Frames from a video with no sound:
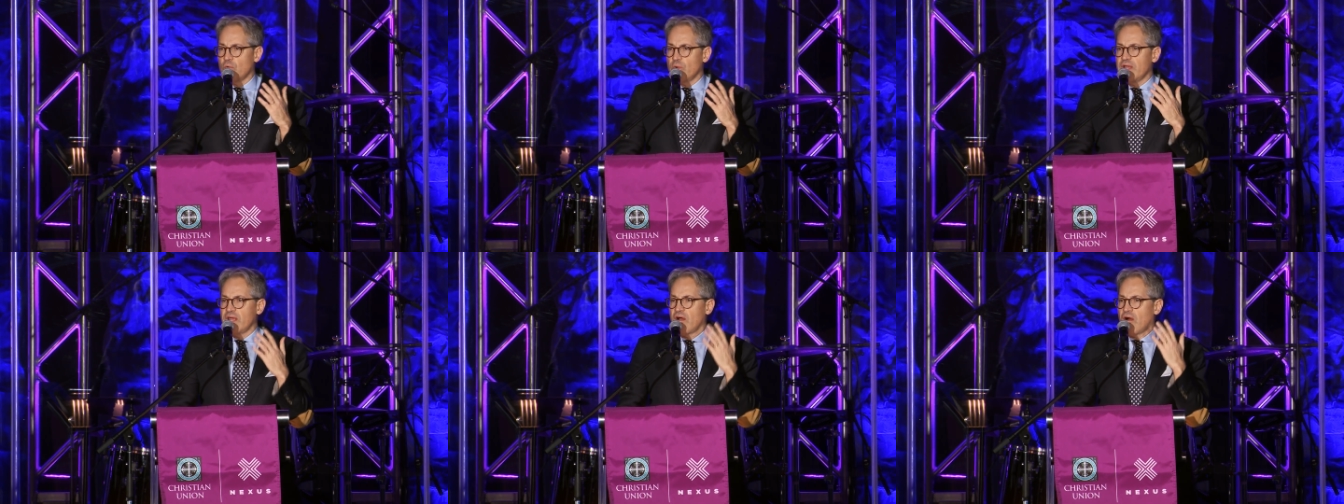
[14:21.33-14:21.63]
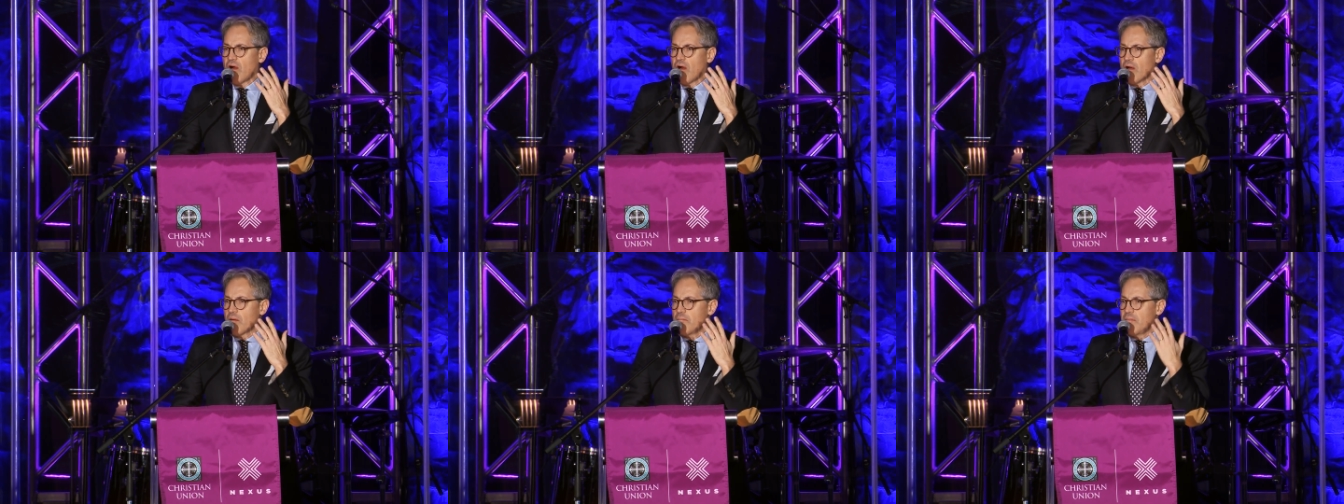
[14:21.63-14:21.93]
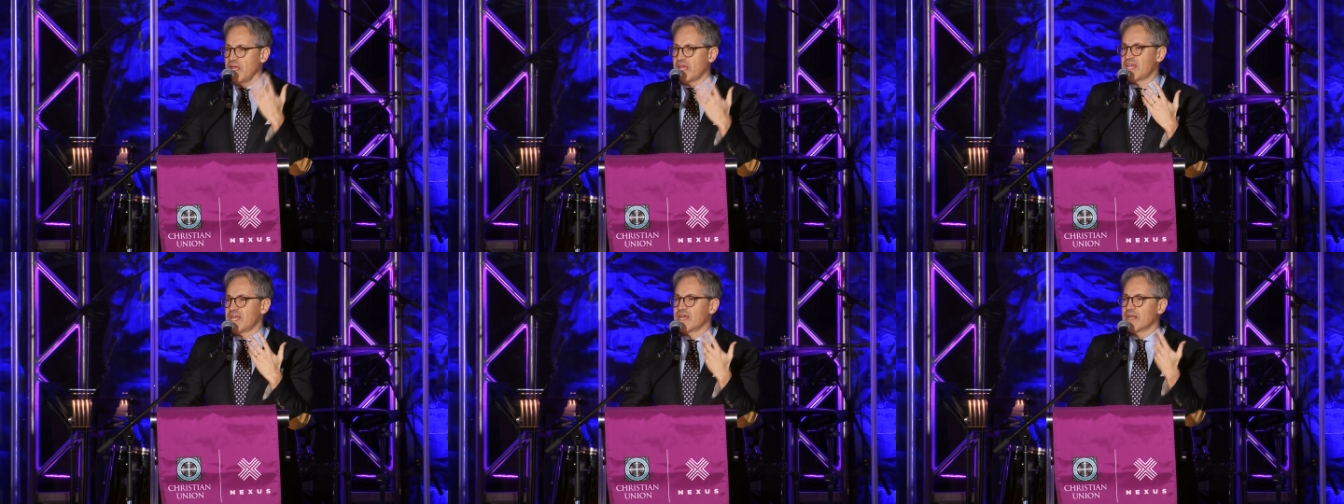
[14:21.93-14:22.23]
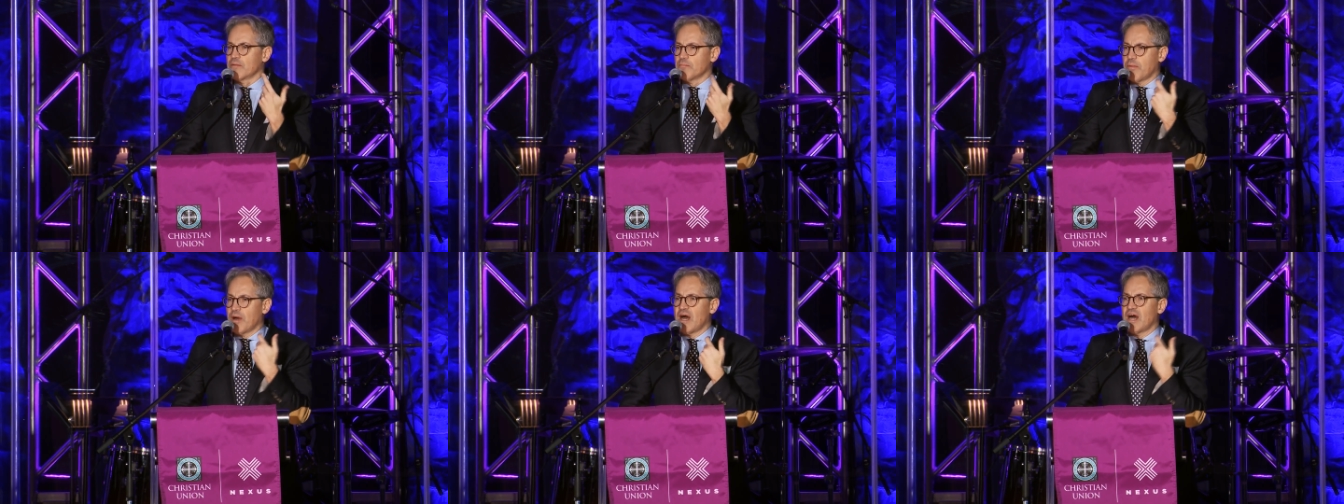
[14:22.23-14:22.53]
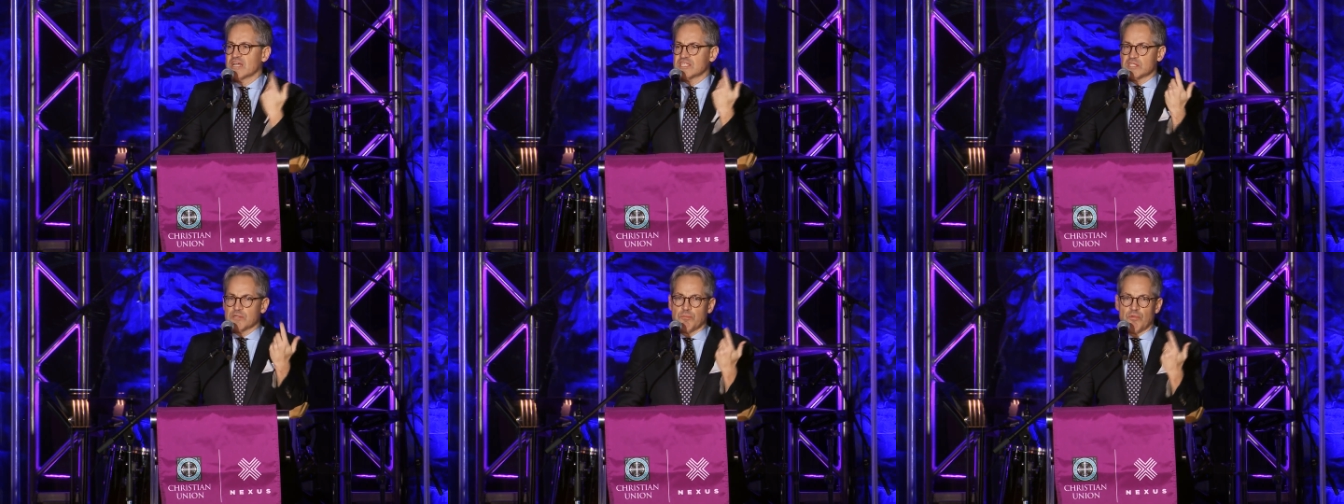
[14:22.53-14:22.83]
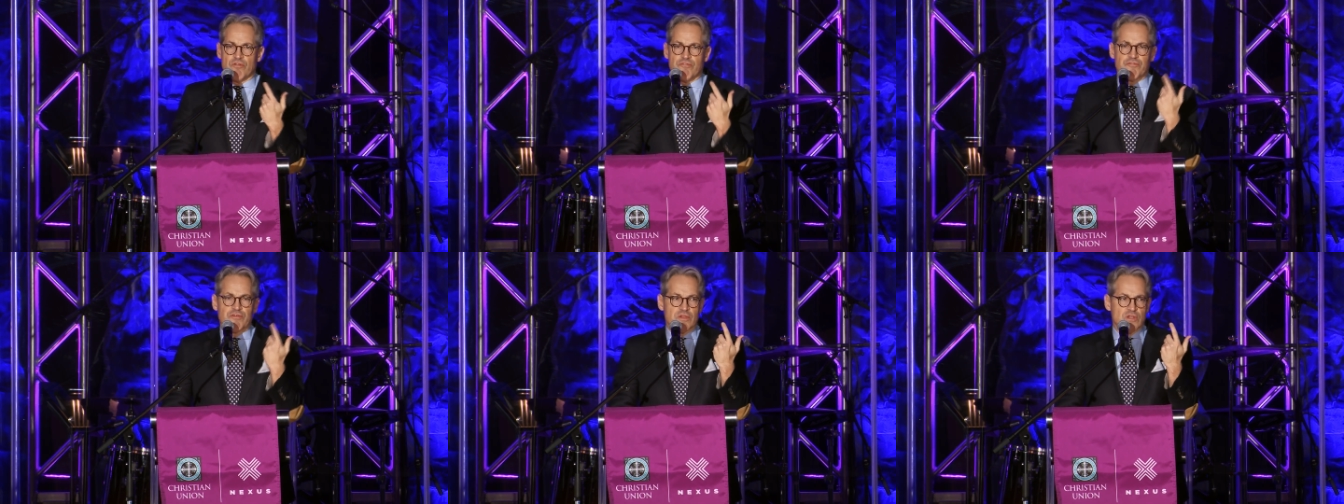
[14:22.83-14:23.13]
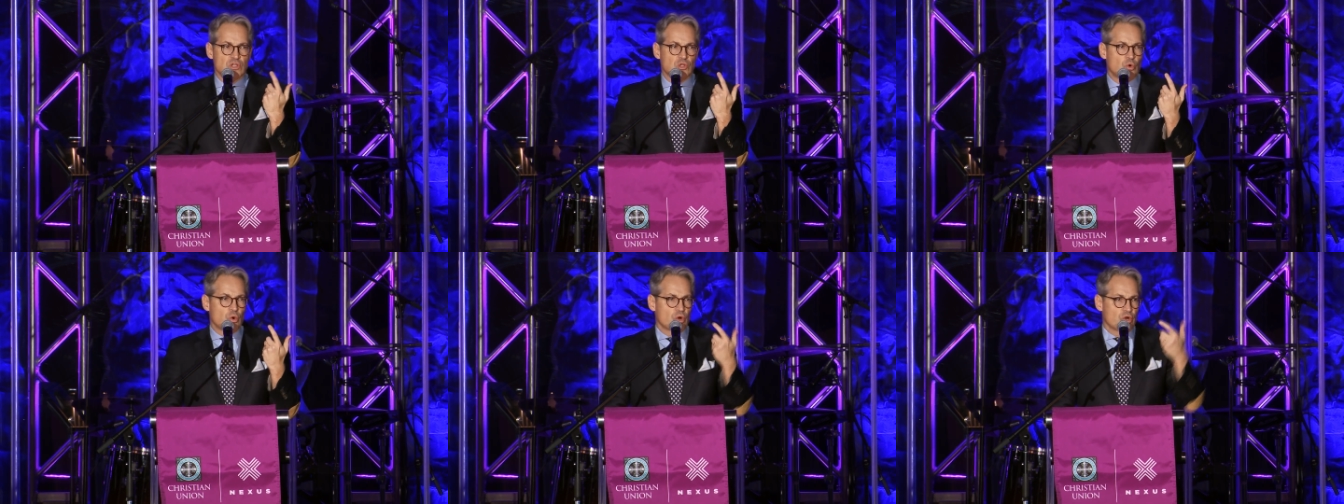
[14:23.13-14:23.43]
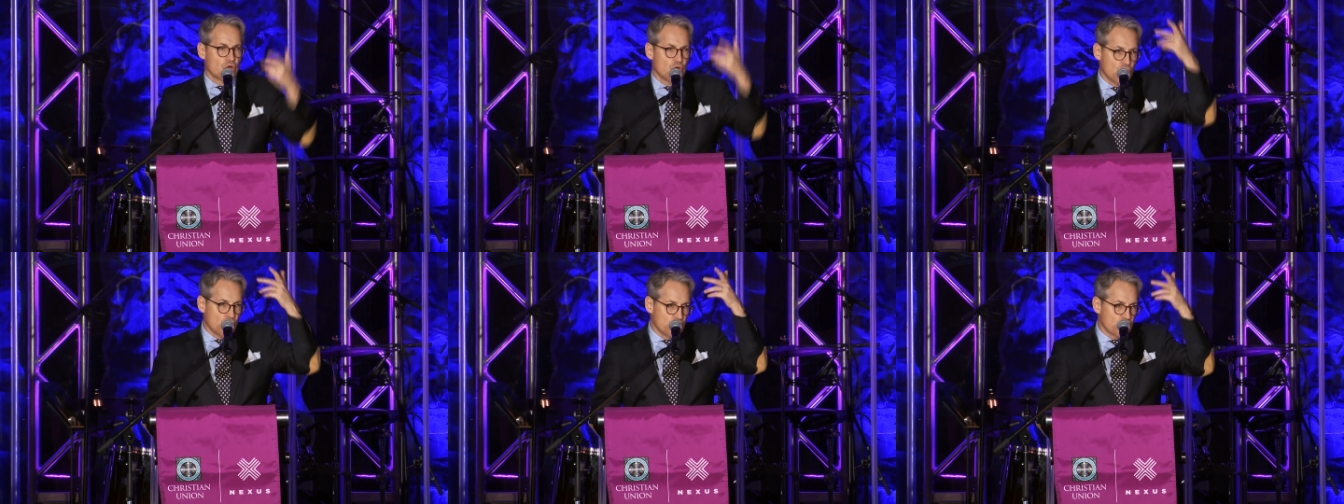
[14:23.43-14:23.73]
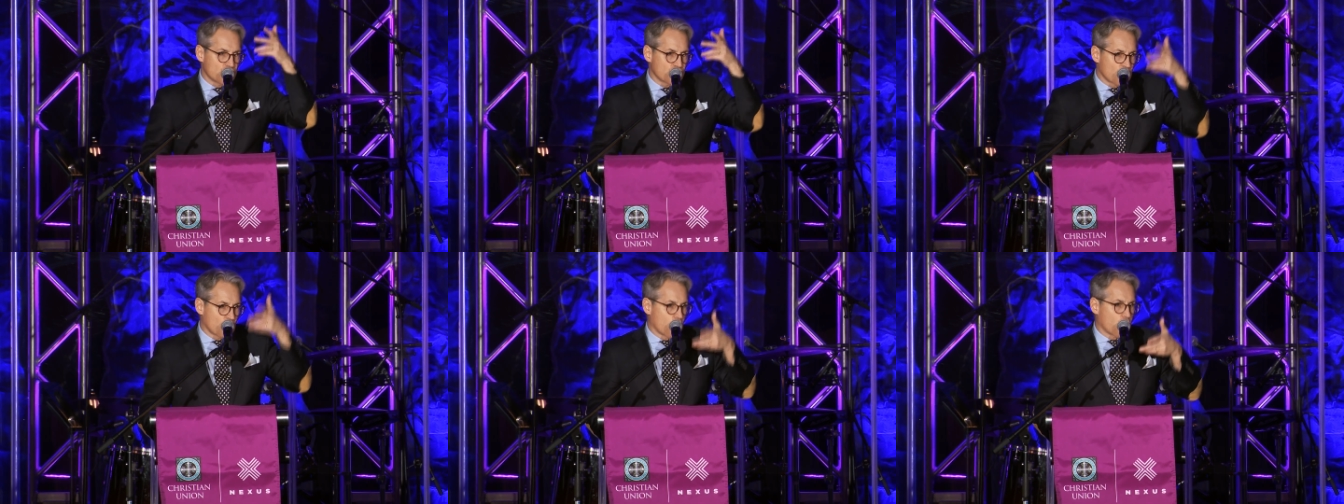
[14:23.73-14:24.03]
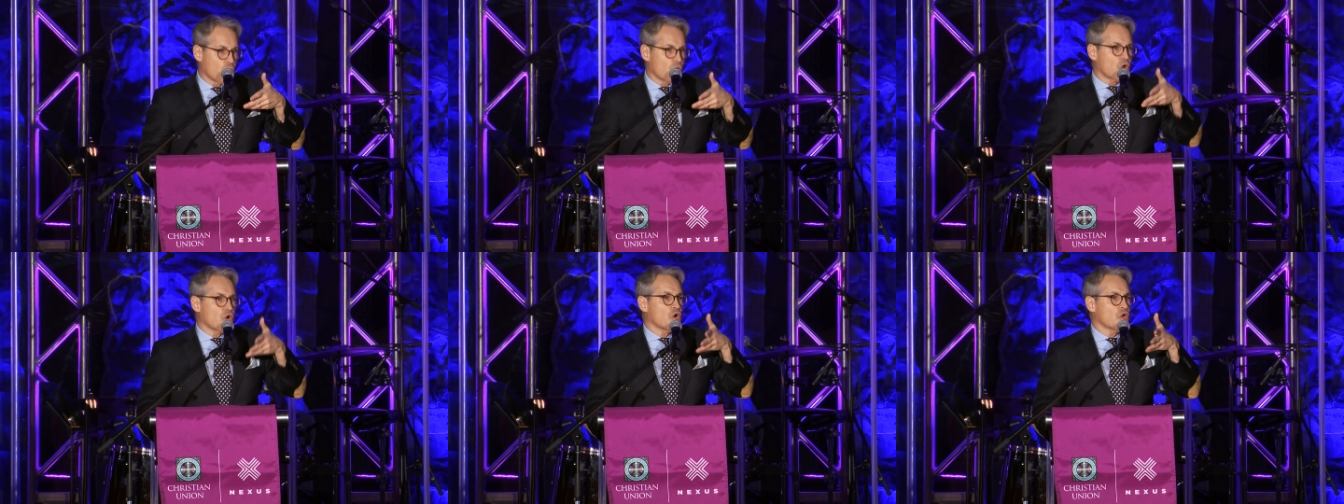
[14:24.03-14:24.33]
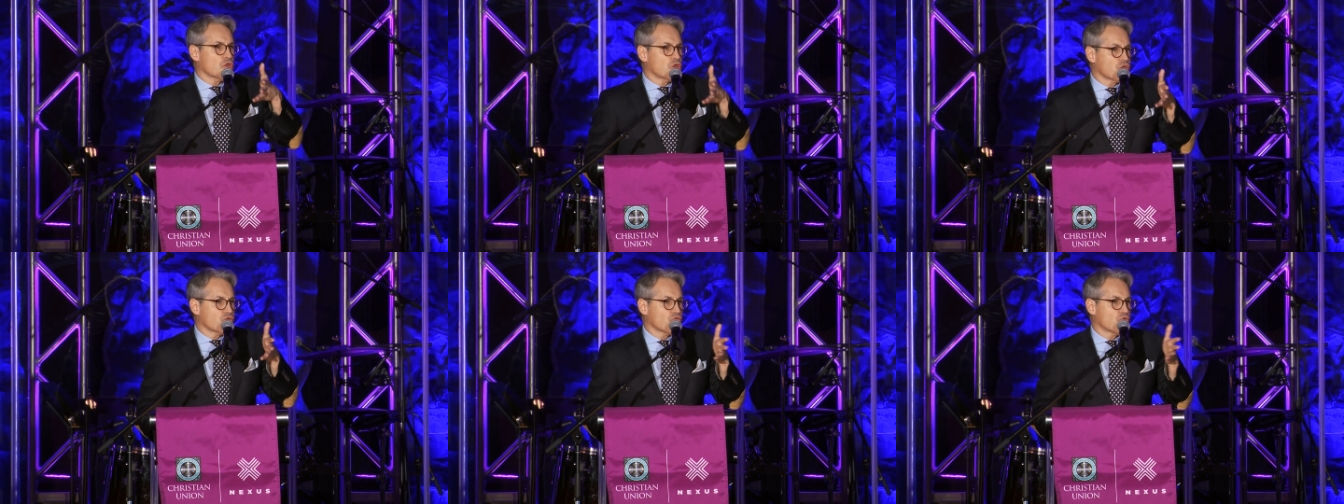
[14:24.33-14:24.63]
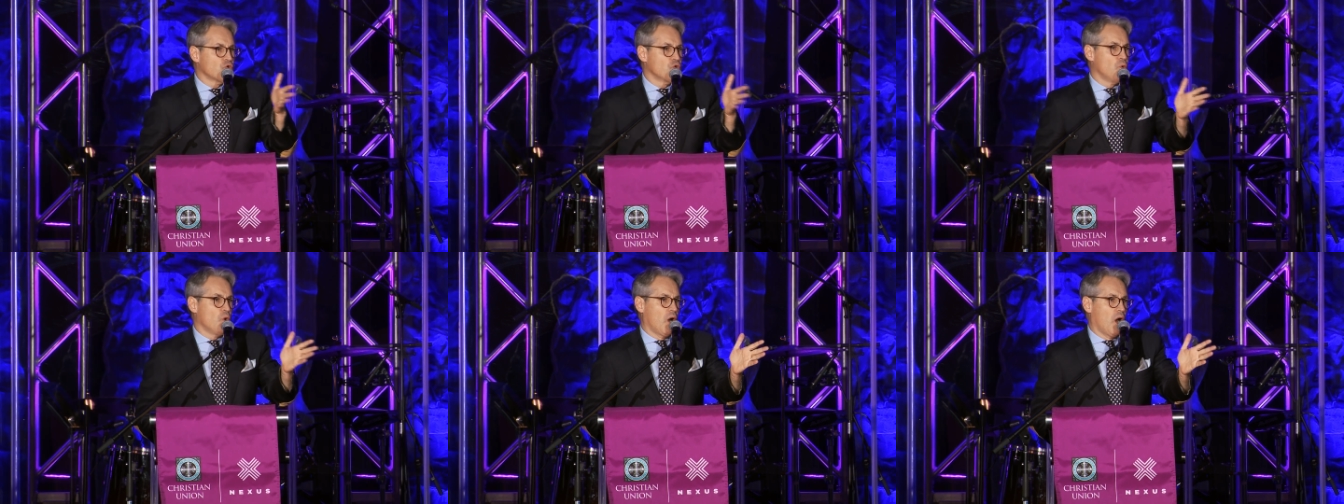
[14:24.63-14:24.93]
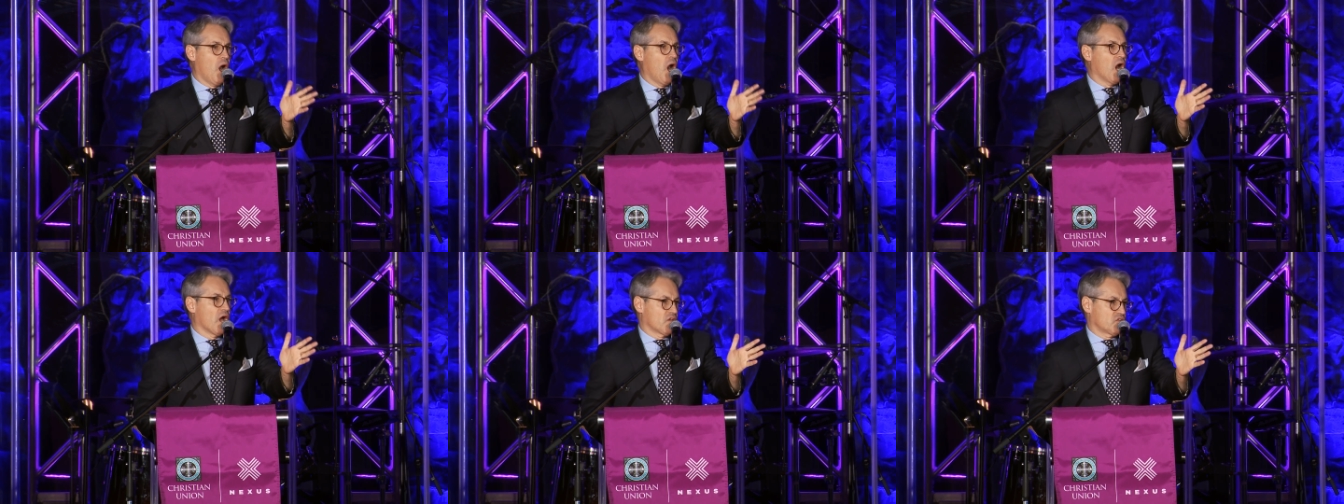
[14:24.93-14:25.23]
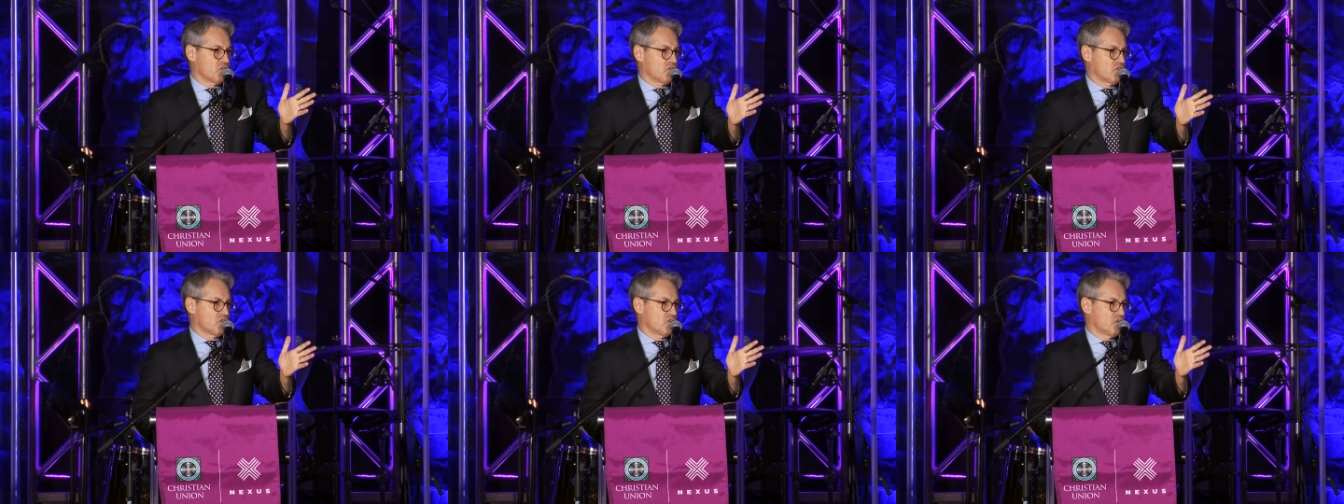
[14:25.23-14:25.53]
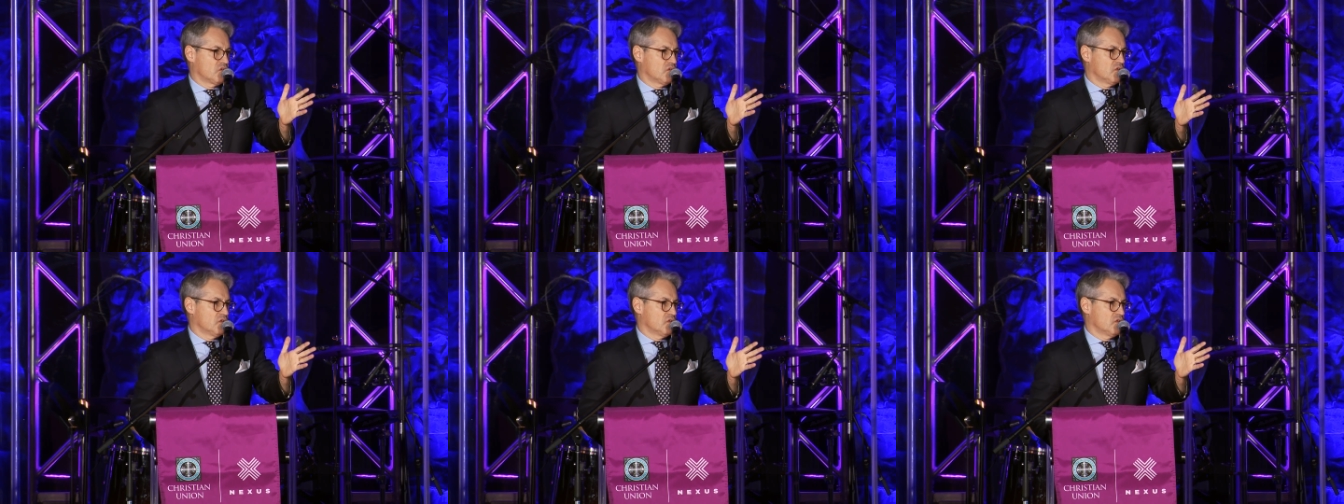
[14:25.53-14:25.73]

we are making it impossible for the Lord to work through us,